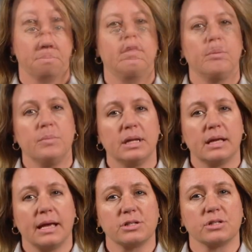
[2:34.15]
The
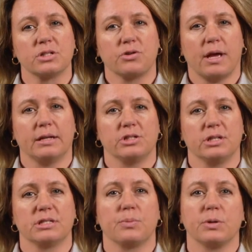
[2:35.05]
mitigation
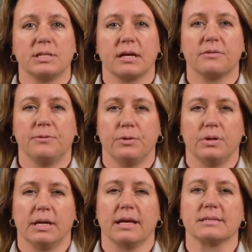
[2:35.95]
strategies to protect food
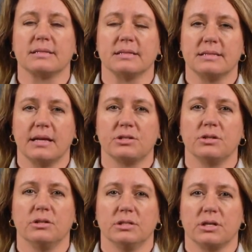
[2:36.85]
against
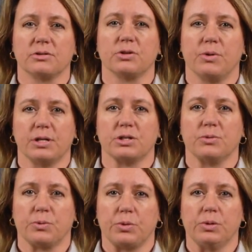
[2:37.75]
intentional
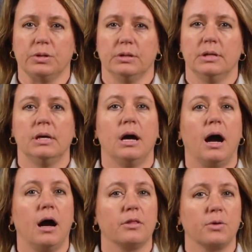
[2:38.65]
adulteration rule,
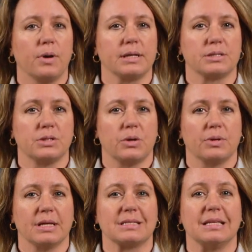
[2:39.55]
otherwise
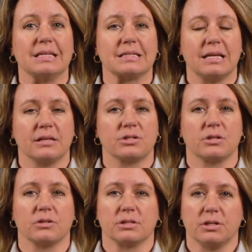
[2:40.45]
known as the
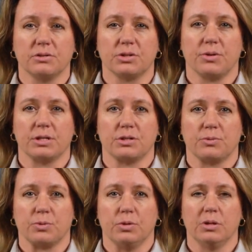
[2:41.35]
Intentional Adulteration
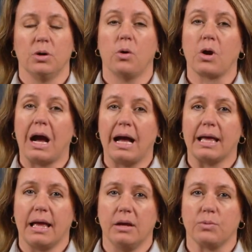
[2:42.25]
Rule, or
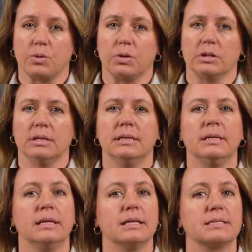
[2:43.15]
IA rule,
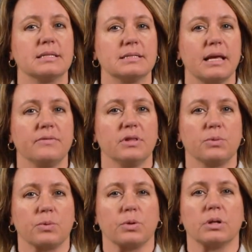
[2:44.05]
is the 7th
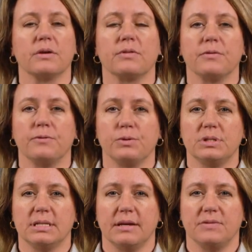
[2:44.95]
rule of the Food
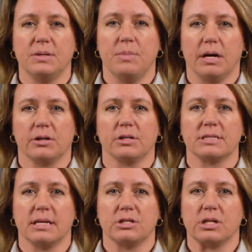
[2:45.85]
Safety
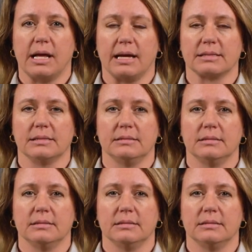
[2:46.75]
Modernization Act.